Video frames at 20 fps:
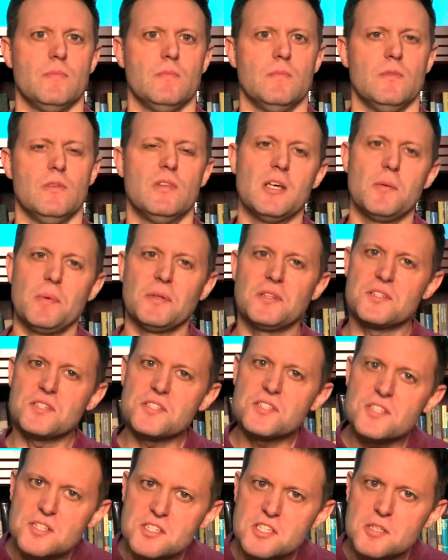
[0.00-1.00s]
You think about the
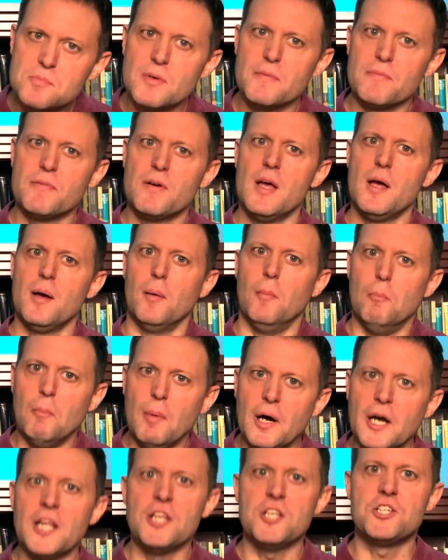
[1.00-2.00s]
system of
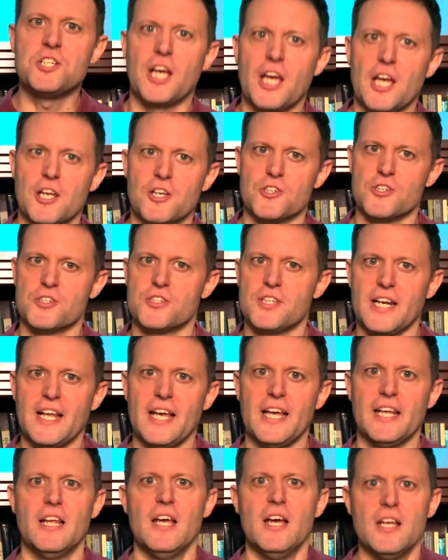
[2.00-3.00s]
money changers that
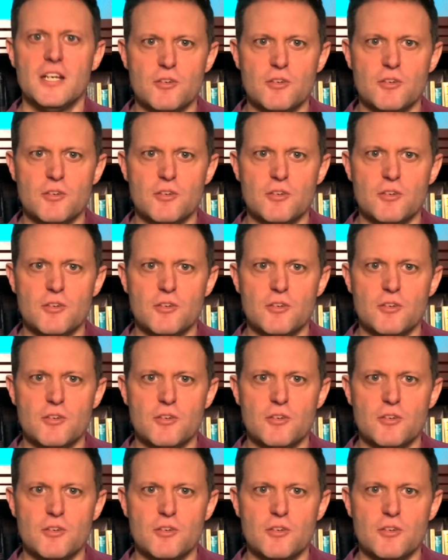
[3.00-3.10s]
had